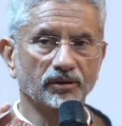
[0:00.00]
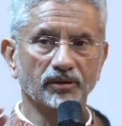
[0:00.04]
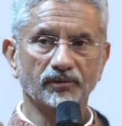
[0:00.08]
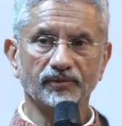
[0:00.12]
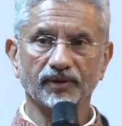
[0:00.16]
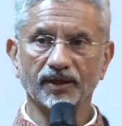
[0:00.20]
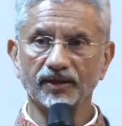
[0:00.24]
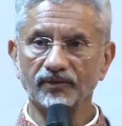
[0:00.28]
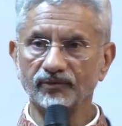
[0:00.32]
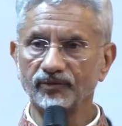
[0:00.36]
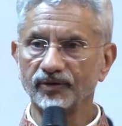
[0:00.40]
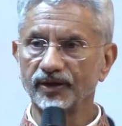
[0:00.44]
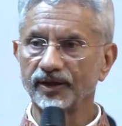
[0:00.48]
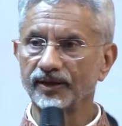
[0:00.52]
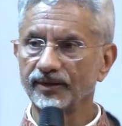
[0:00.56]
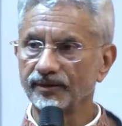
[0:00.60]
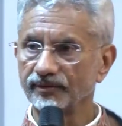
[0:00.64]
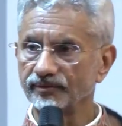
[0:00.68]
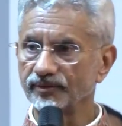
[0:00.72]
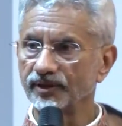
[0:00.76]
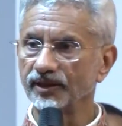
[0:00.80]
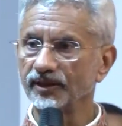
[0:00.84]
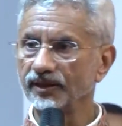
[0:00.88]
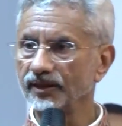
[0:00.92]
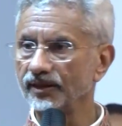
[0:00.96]
the welfare
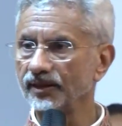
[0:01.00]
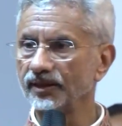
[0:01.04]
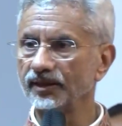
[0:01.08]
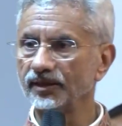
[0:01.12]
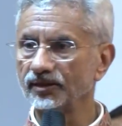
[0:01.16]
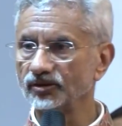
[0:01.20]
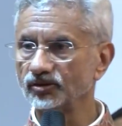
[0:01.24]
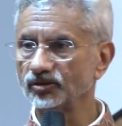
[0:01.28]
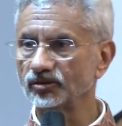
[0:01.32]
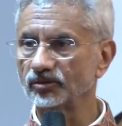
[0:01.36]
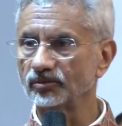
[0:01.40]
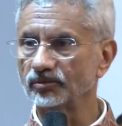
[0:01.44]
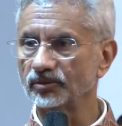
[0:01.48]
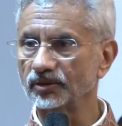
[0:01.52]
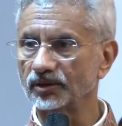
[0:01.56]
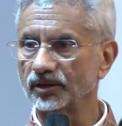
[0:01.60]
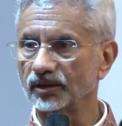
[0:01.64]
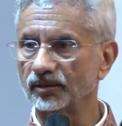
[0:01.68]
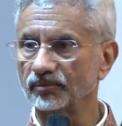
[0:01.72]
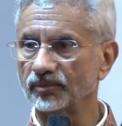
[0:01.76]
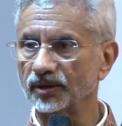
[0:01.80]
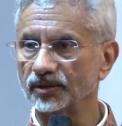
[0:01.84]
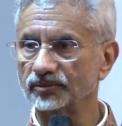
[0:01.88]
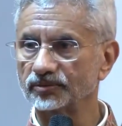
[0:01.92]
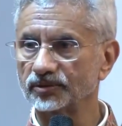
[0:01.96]
of the Indians who will
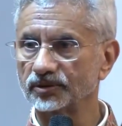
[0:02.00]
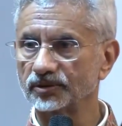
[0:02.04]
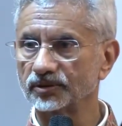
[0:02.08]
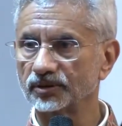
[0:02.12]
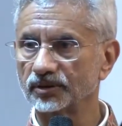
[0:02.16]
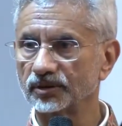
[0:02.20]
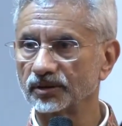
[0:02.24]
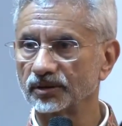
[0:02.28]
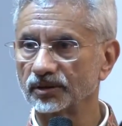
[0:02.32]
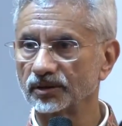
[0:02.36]
come out.